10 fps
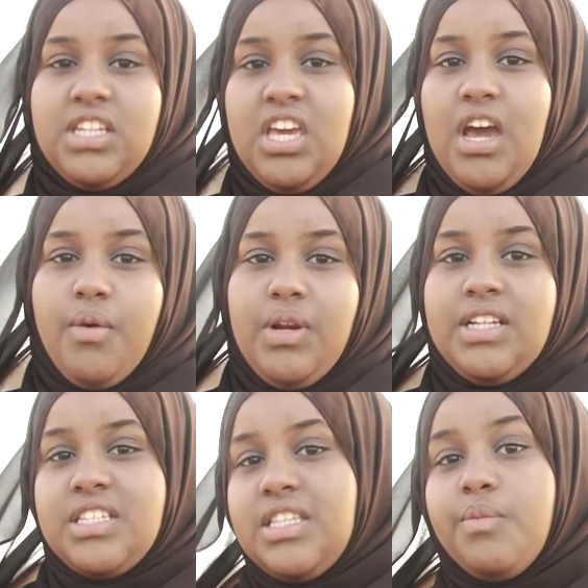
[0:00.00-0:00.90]
year, I would like
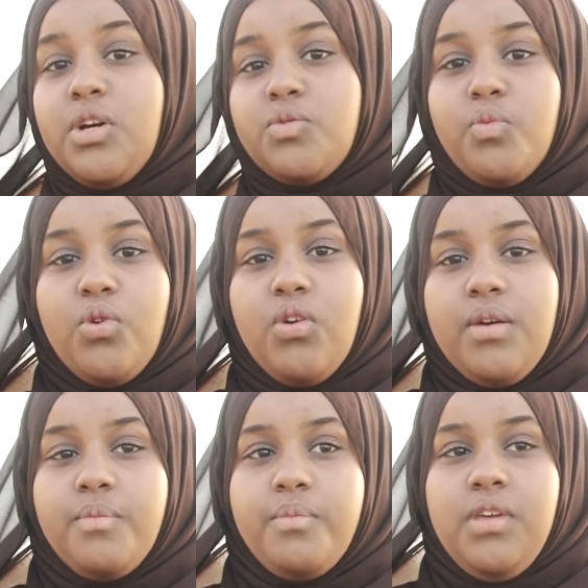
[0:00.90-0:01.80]
to see much more
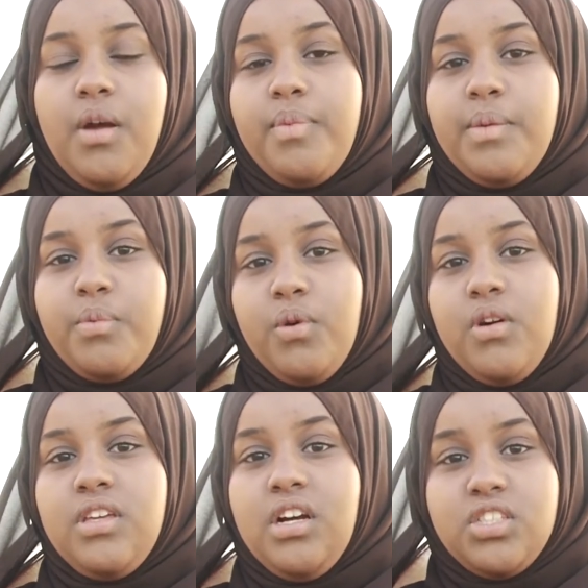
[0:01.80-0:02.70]
young people,
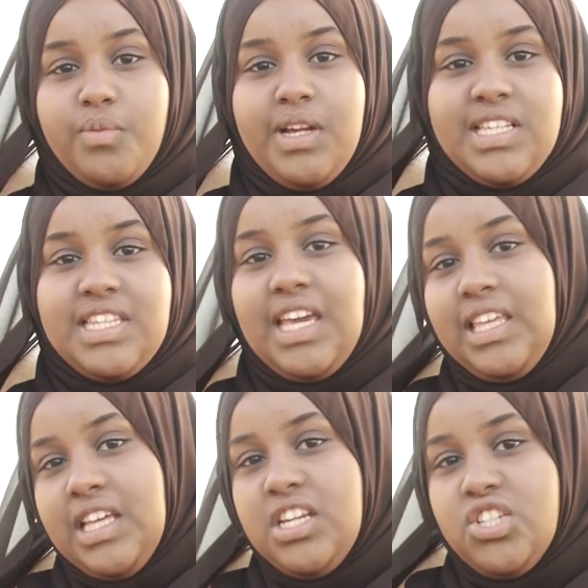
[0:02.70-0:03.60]
young Somalis
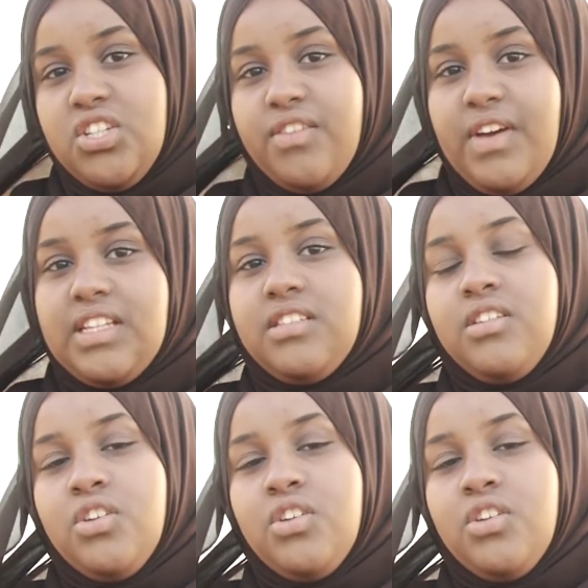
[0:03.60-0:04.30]
taking the initiative and